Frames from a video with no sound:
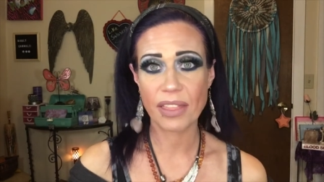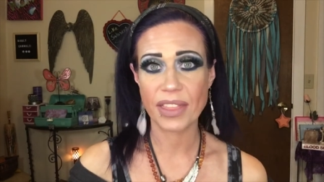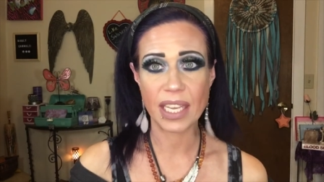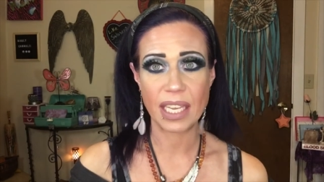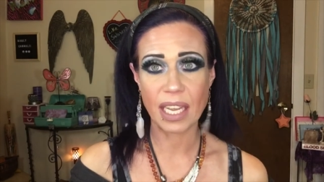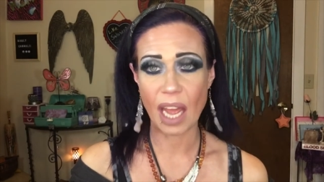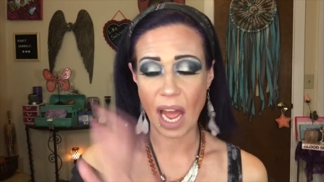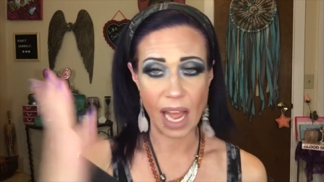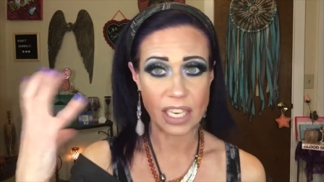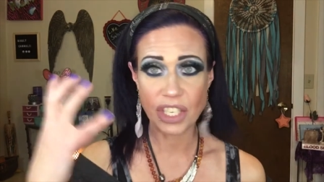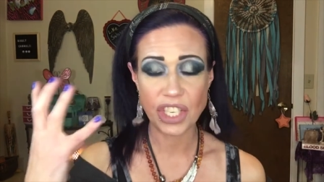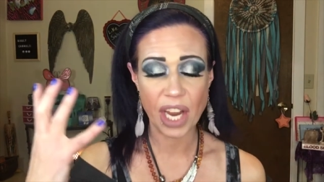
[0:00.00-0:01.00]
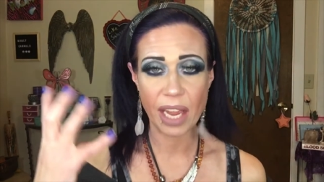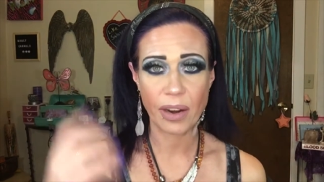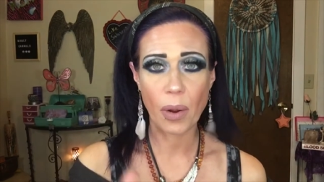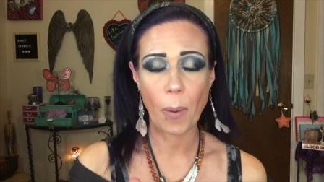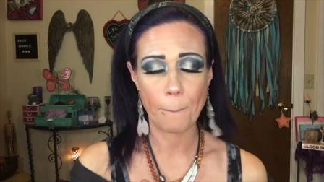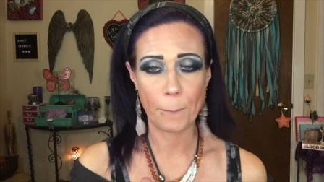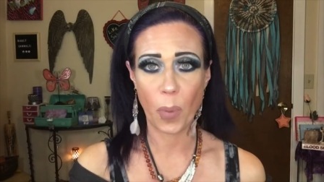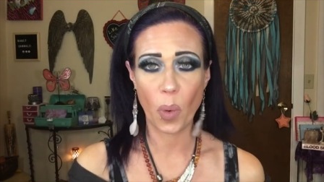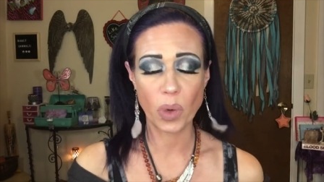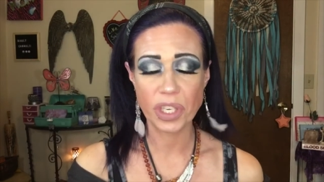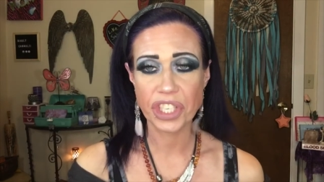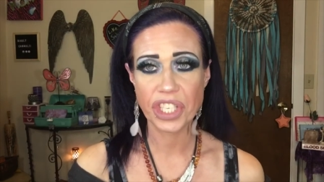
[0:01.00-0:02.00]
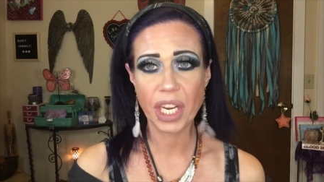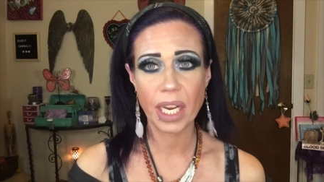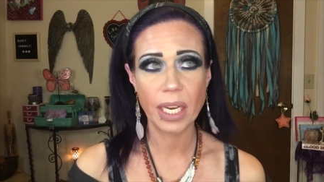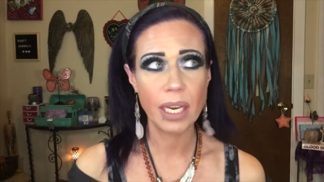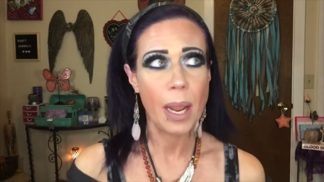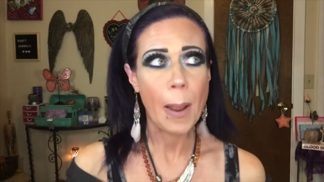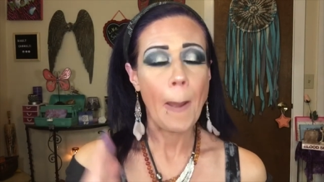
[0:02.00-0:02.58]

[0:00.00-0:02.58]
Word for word: the eyeshadow portion,